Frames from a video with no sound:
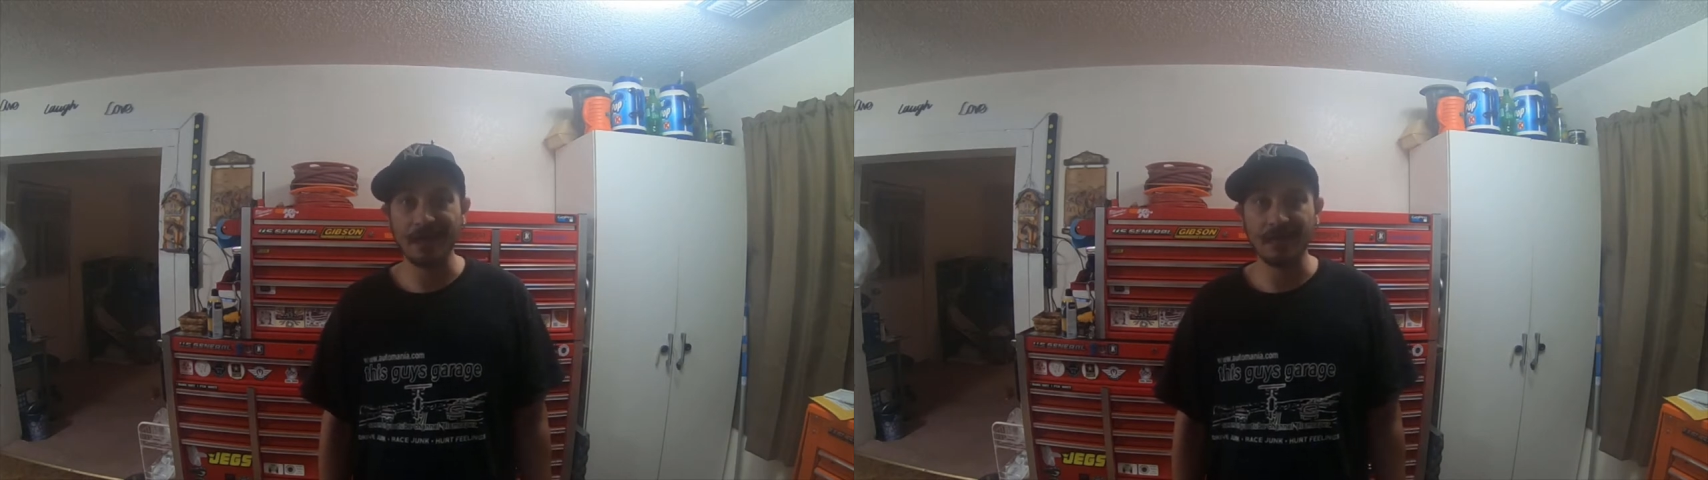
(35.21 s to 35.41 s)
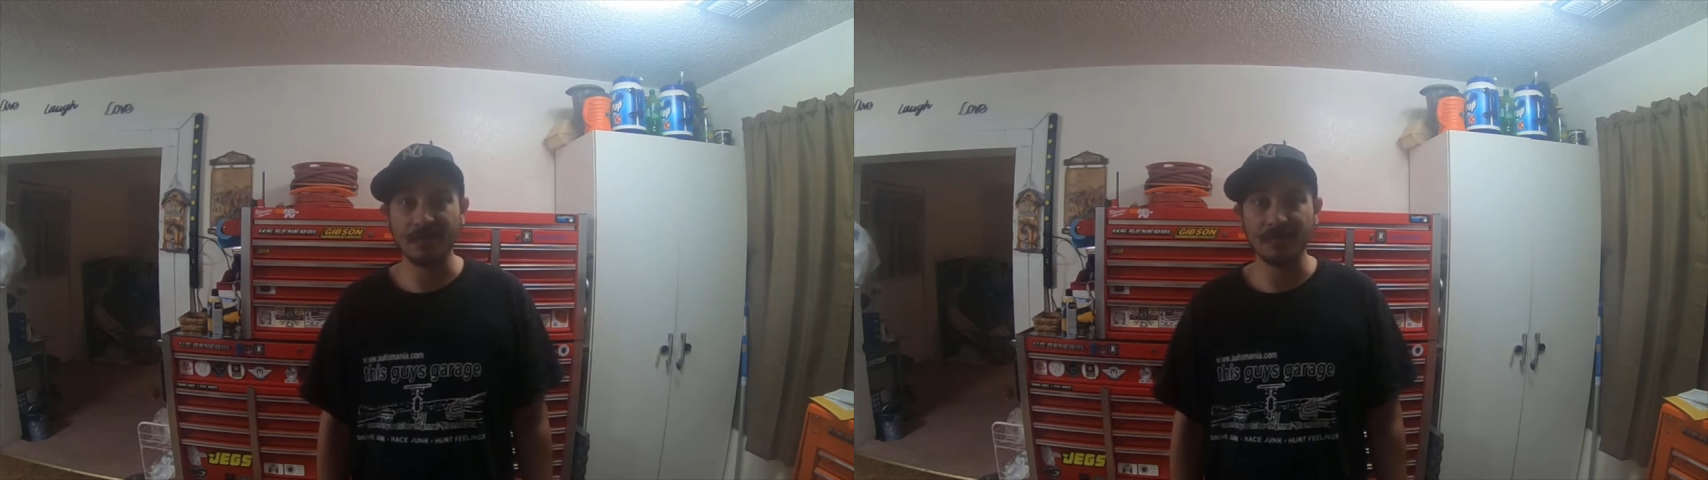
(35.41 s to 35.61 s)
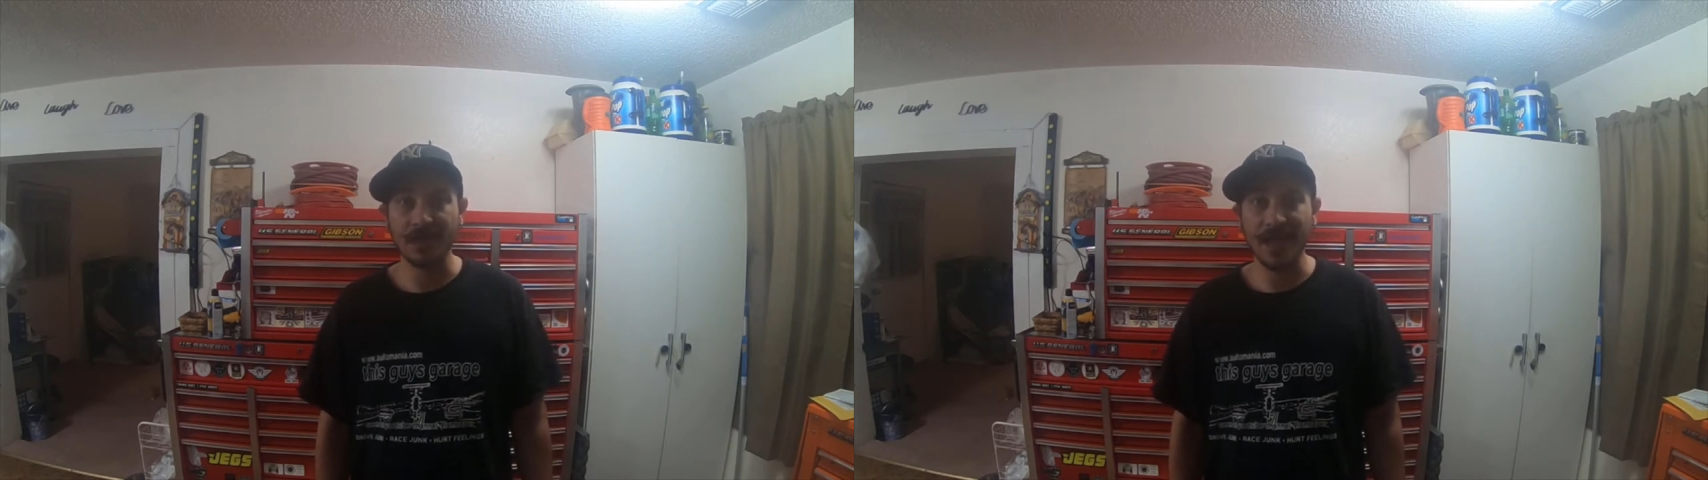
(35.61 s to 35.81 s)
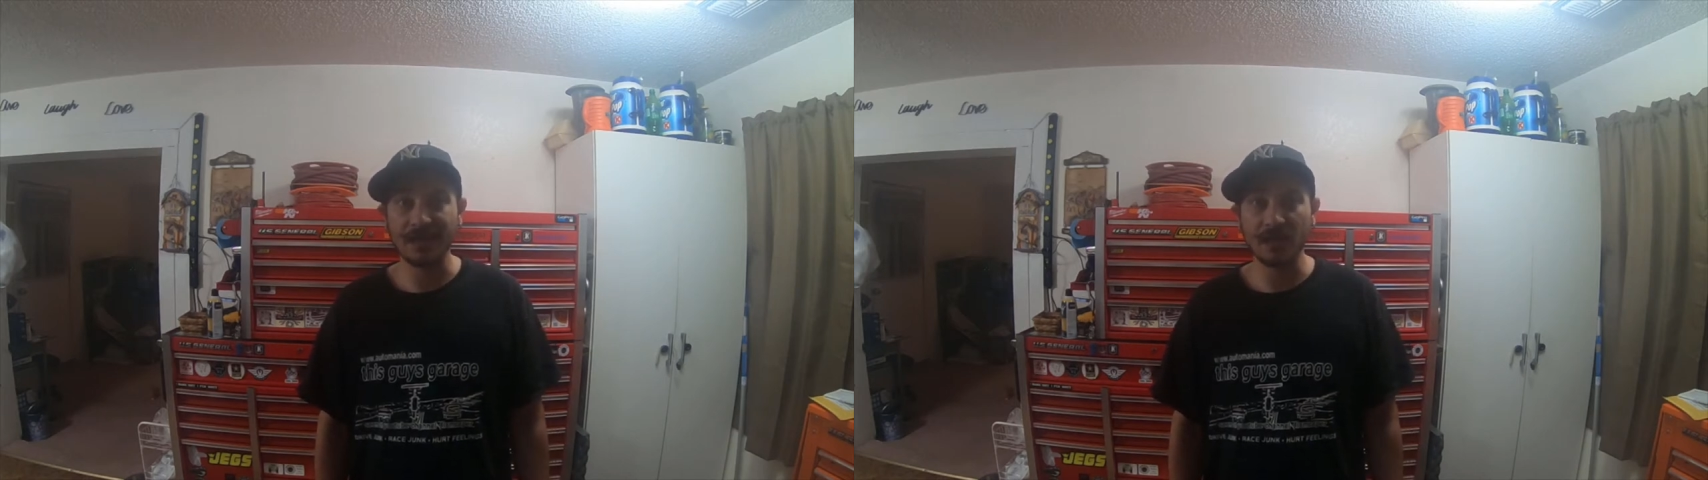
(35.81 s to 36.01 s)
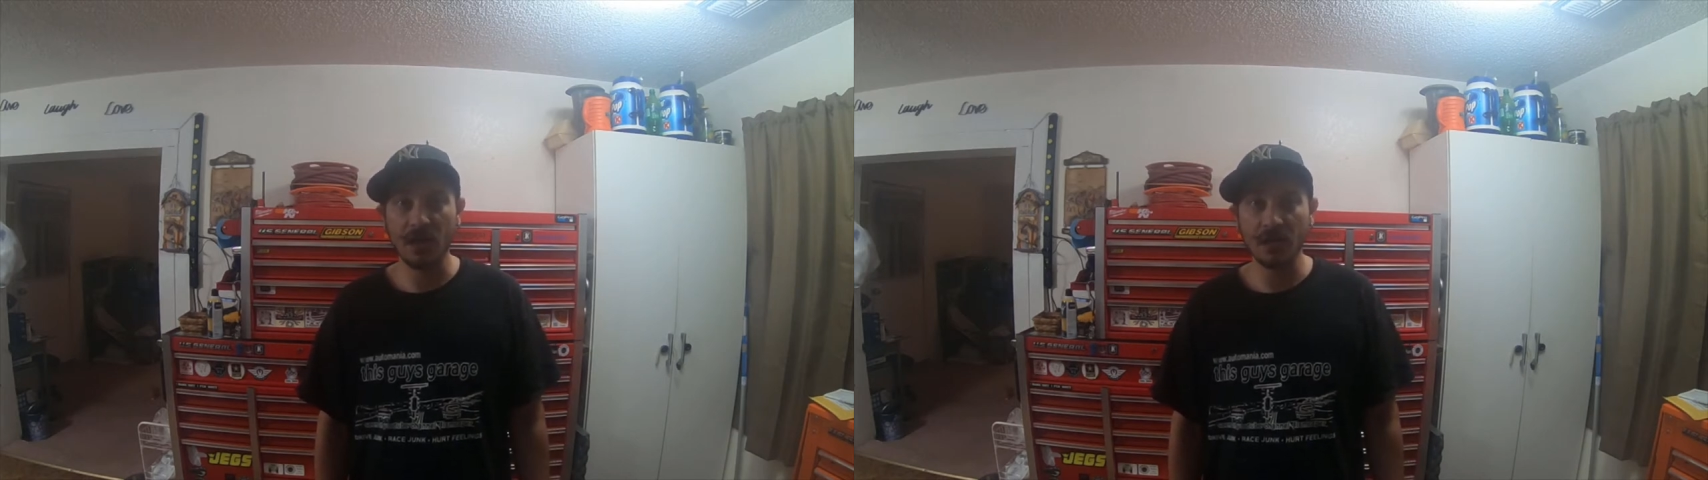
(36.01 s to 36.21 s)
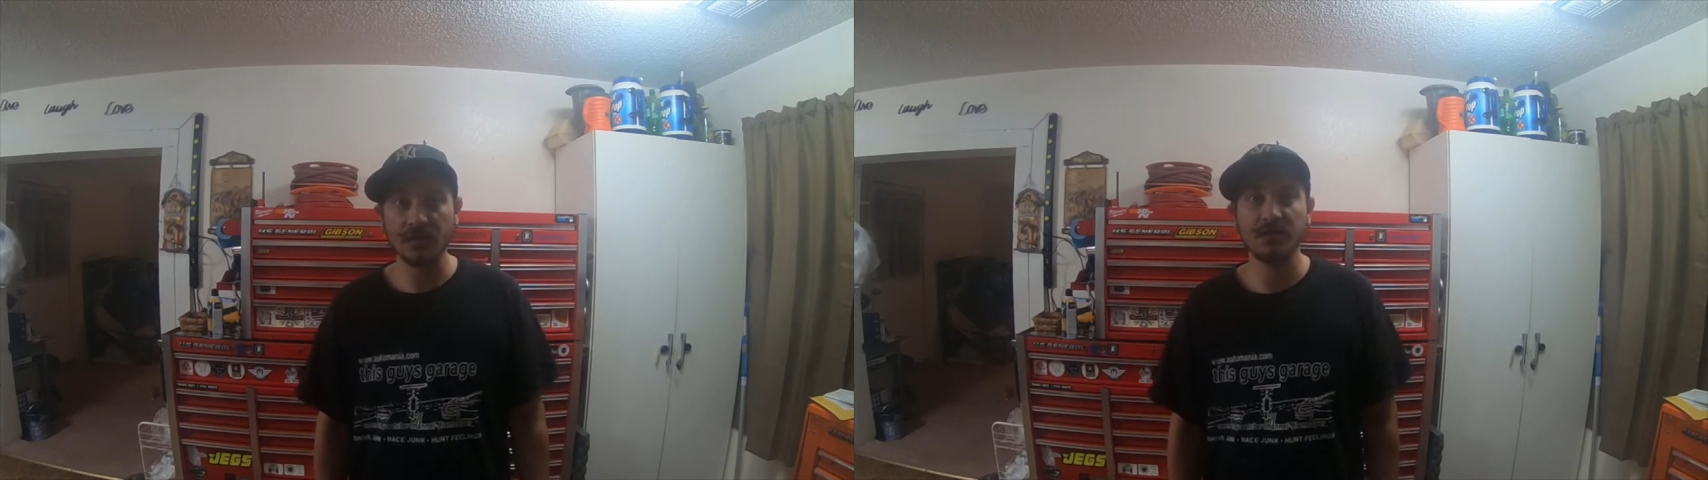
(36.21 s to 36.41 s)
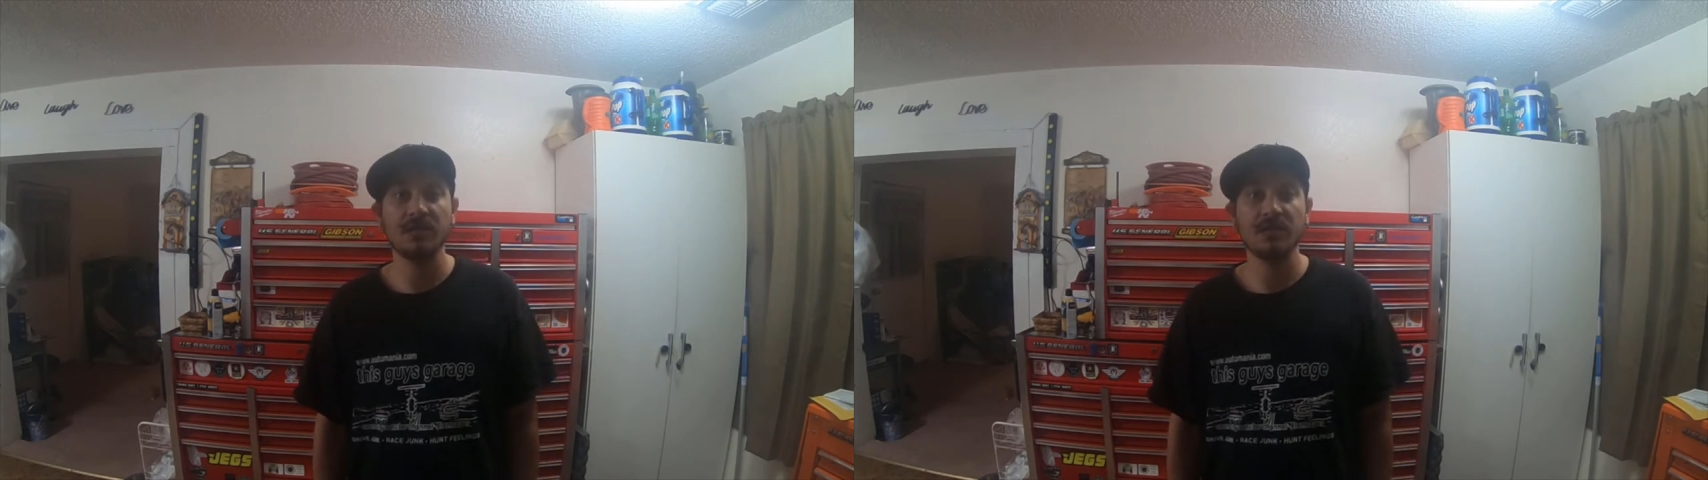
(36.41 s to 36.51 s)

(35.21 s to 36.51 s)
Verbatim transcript: uh, flag laws,